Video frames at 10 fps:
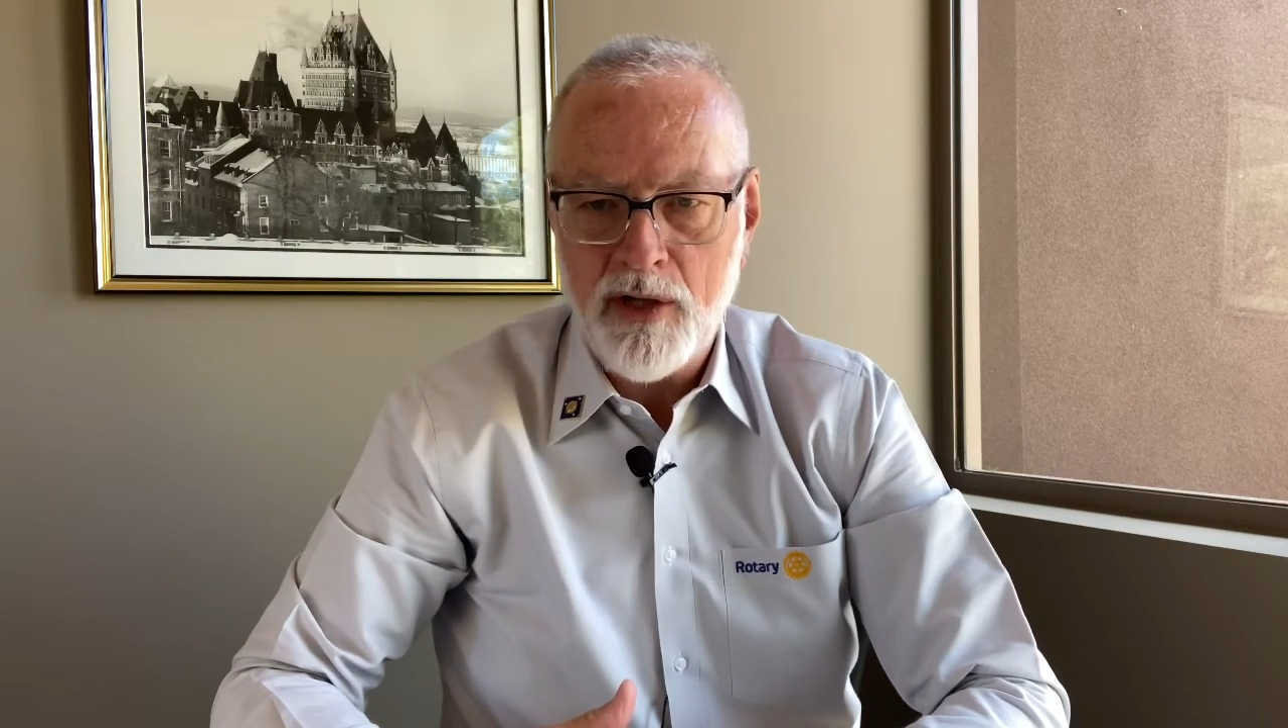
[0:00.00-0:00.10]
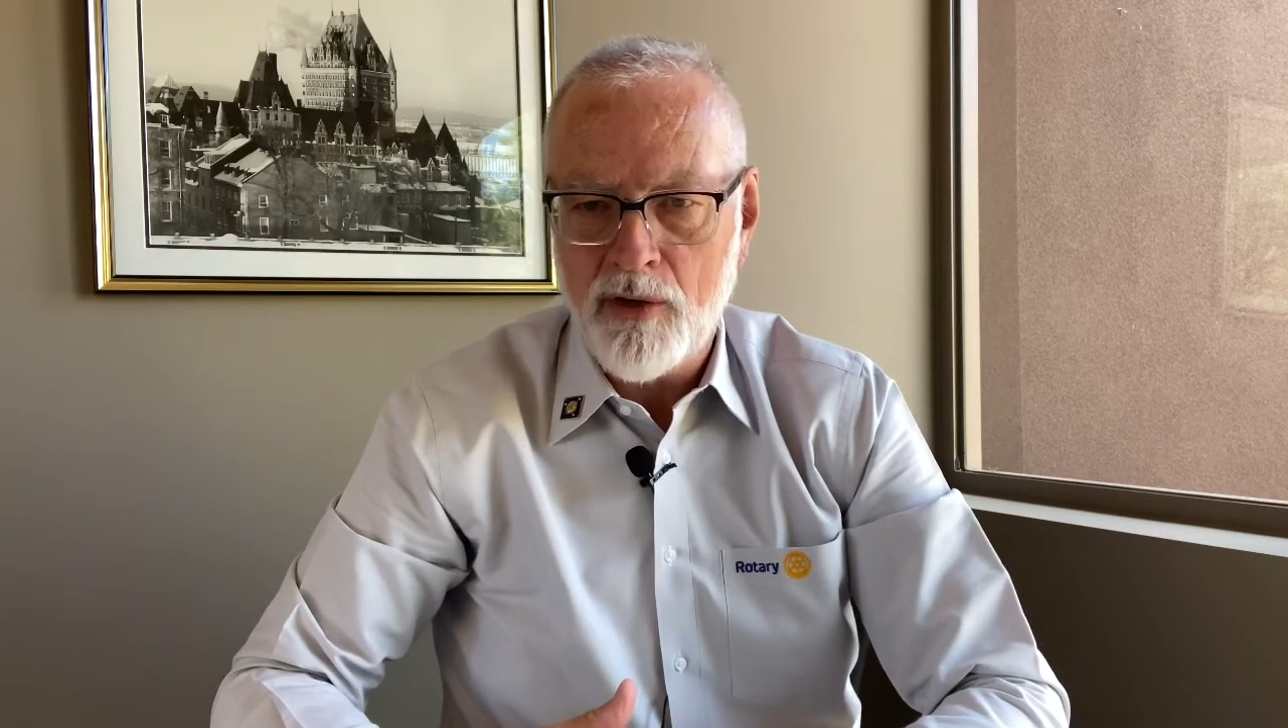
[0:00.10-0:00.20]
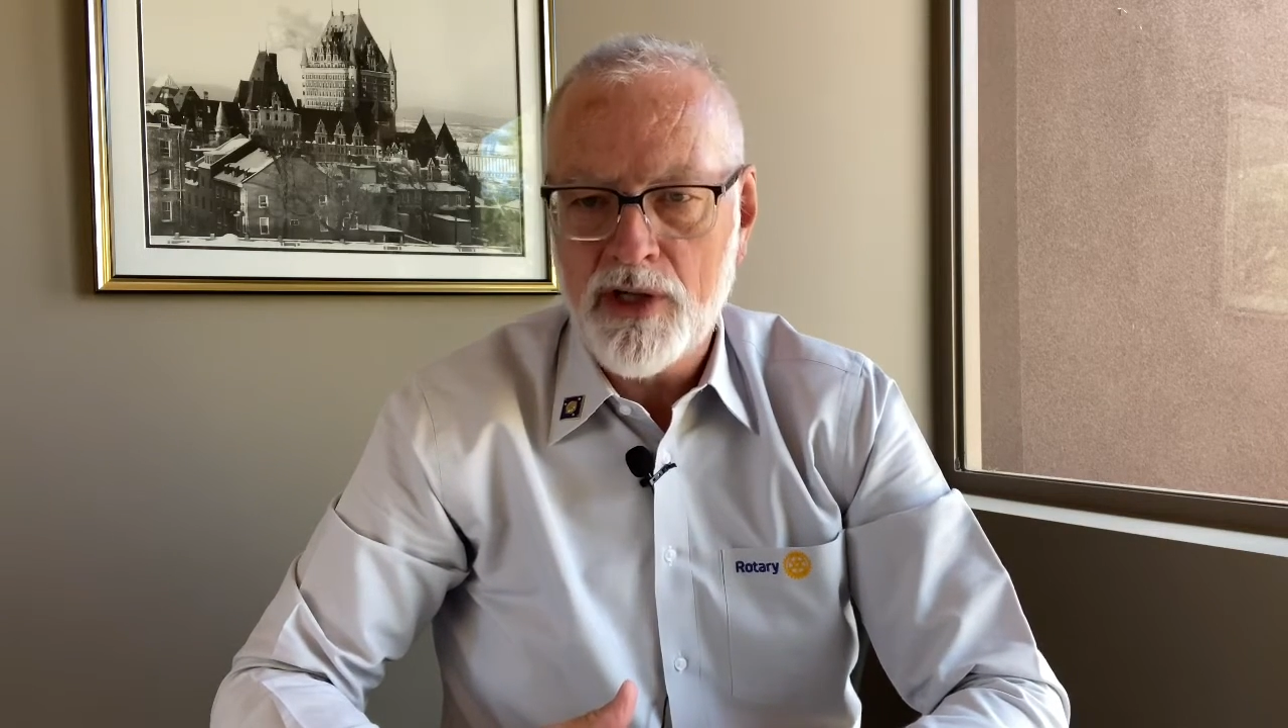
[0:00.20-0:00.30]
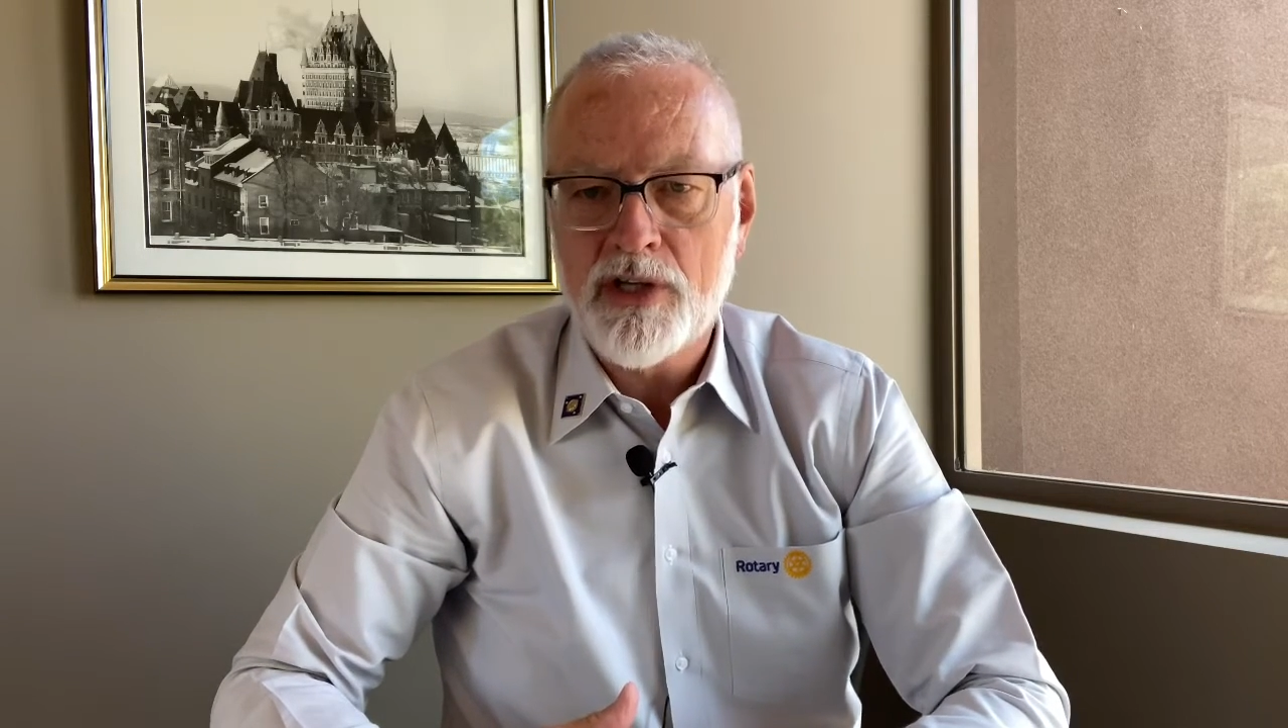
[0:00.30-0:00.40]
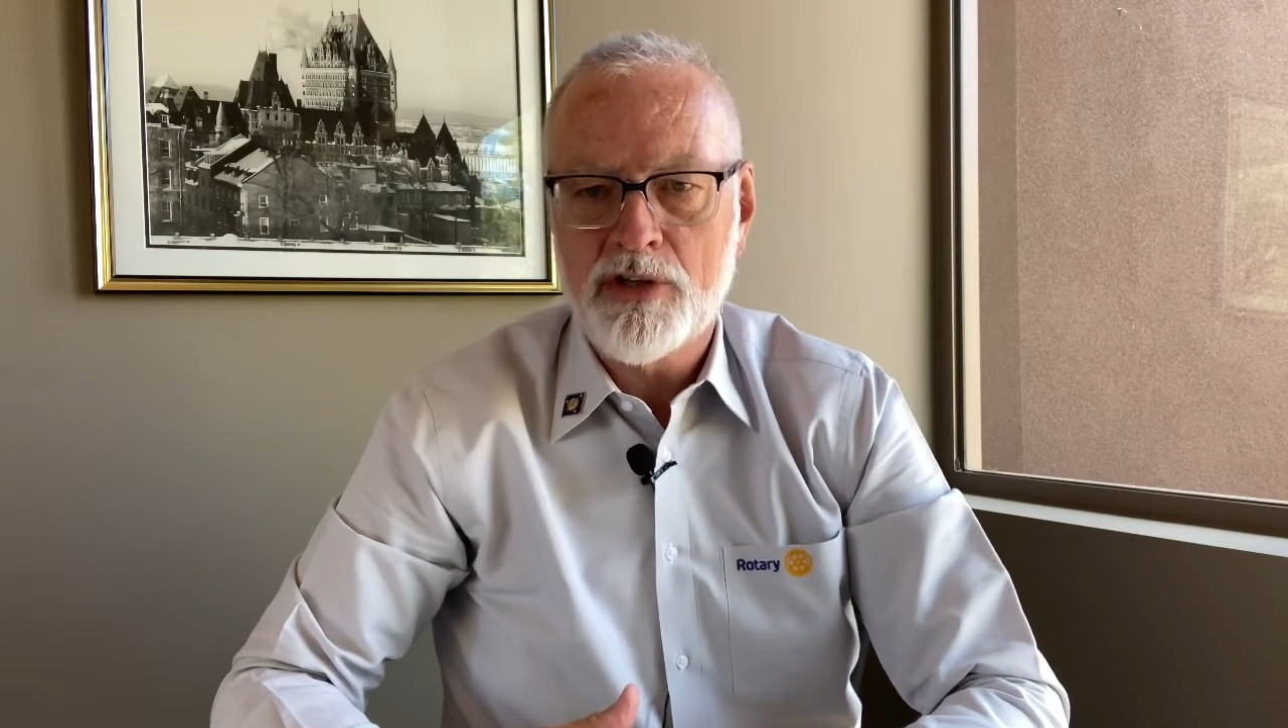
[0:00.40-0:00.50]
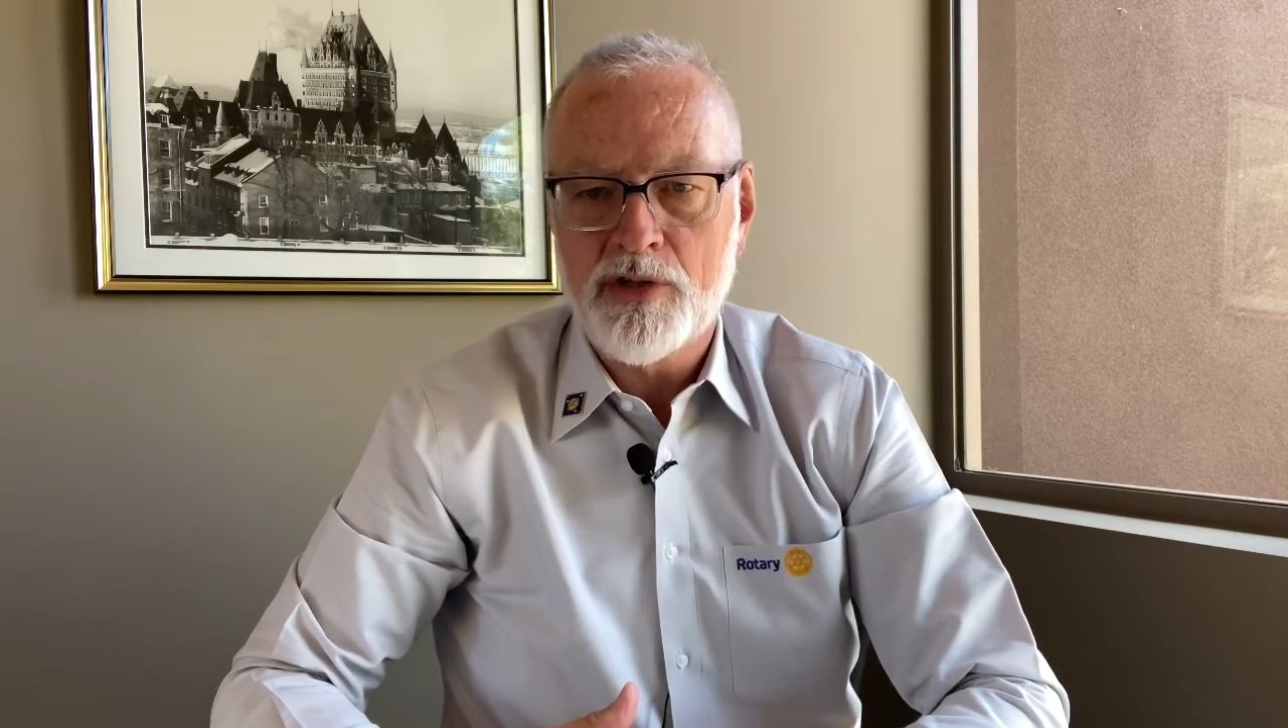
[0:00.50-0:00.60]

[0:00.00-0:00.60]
going to the